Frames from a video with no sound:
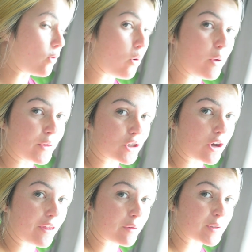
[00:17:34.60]
hole in the
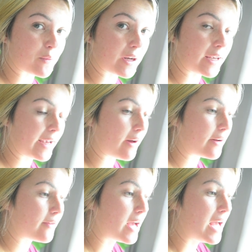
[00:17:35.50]
shell that it was breaking out
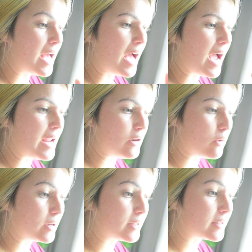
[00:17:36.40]
of, I
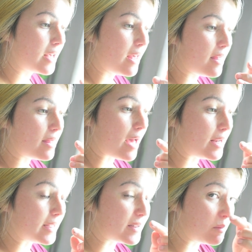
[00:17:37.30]
noticed
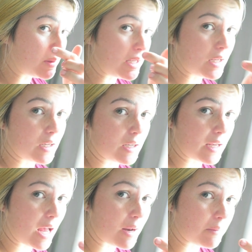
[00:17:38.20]
that its beak, it
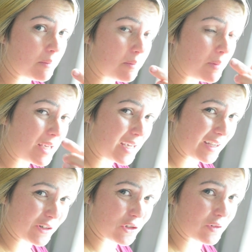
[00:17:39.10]
had a beak
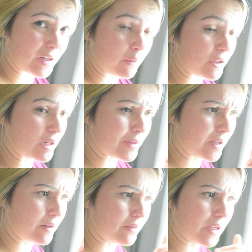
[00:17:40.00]
injury, which I was
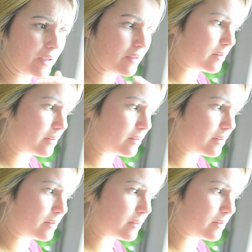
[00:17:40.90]
kind of like